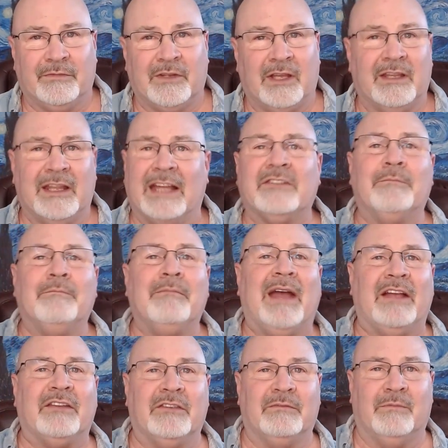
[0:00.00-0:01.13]
Okay, that's a
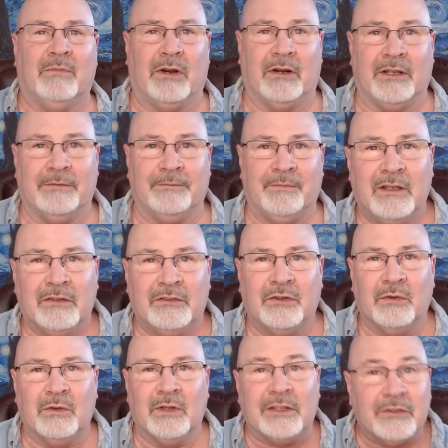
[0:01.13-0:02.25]
massive market.
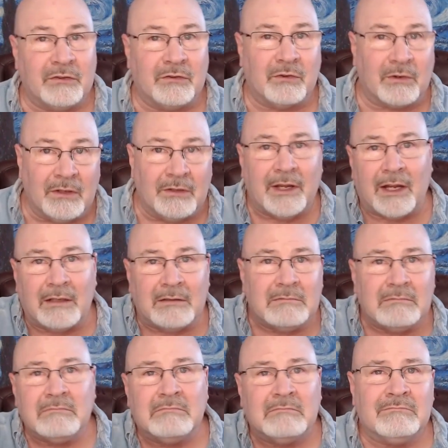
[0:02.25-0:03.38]
So let's drill down
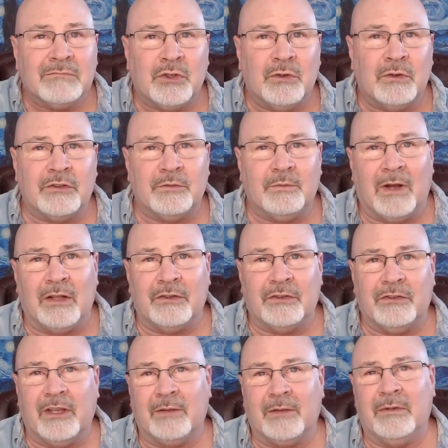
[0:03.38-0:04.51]
to a smaller
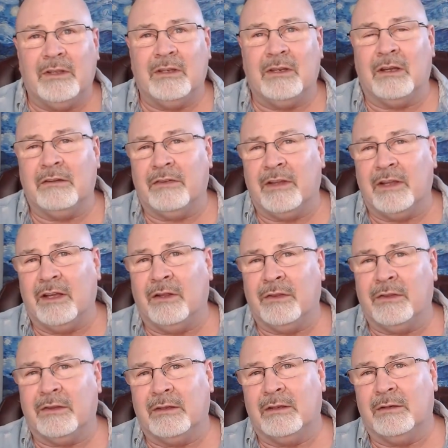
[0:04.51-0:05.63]
segment of
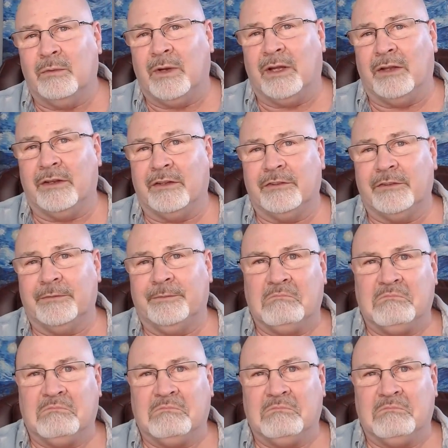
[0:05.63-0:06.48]
health and wellness.